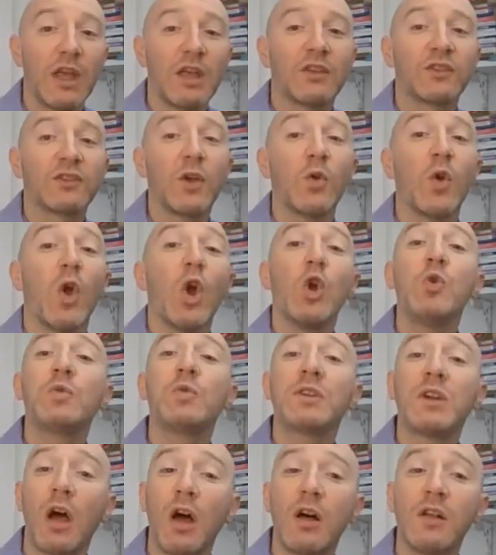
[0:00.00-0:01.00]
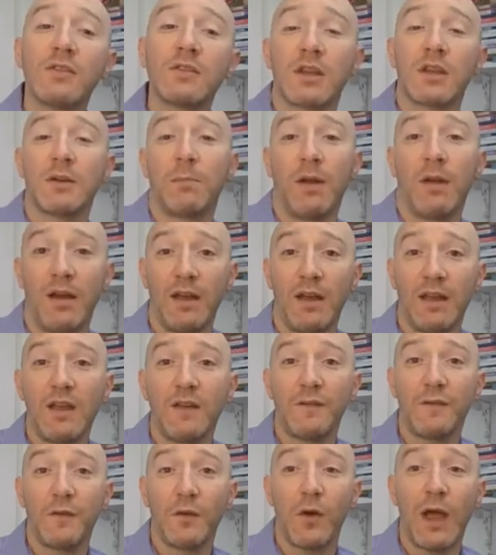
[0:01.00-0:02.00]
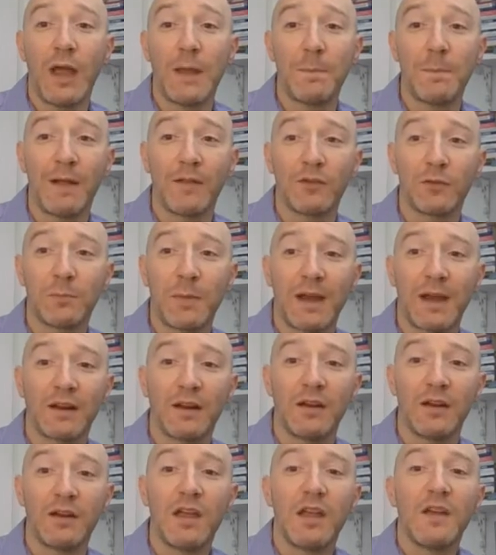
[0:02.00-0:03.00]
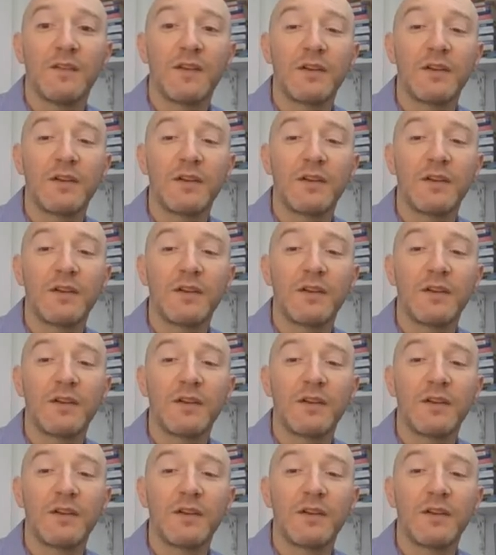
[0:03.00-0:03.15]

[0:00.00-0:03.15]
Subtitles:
So who can't apply for a bounce back loan?